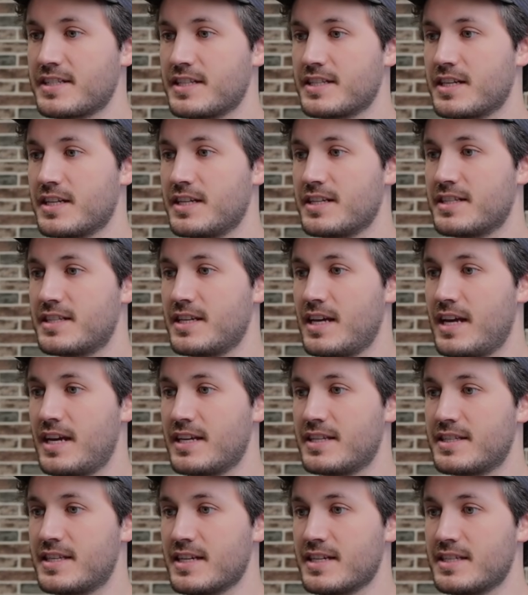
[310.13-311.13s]
it's going to say
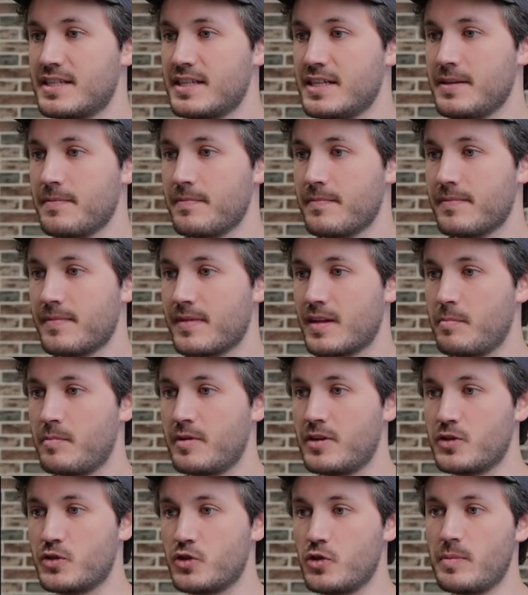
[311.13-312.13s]
60. I'm
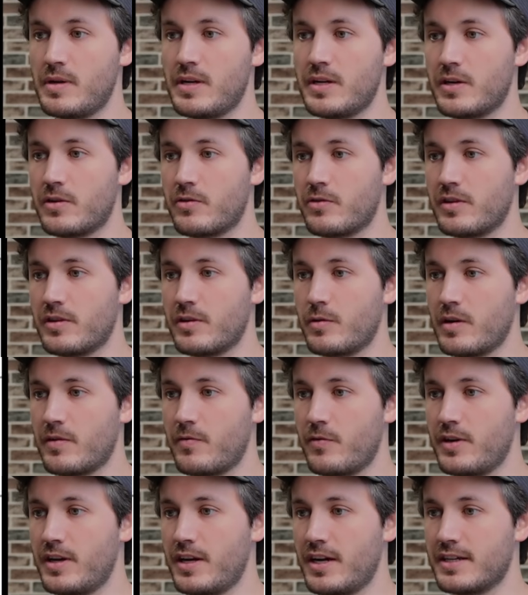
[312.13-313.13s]
going to zoom in here really quick
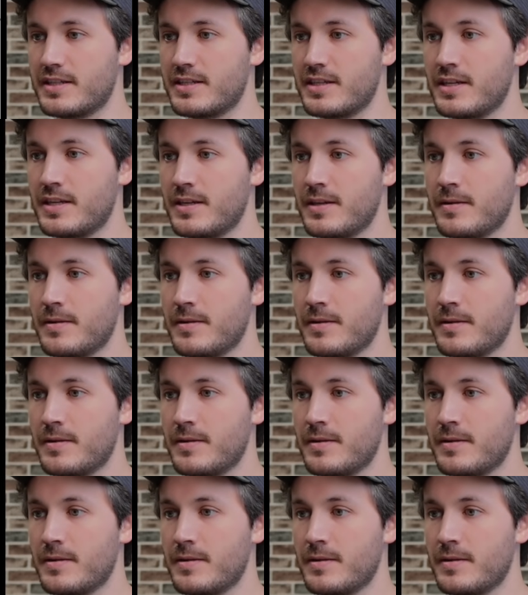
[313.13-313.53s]
for you guys.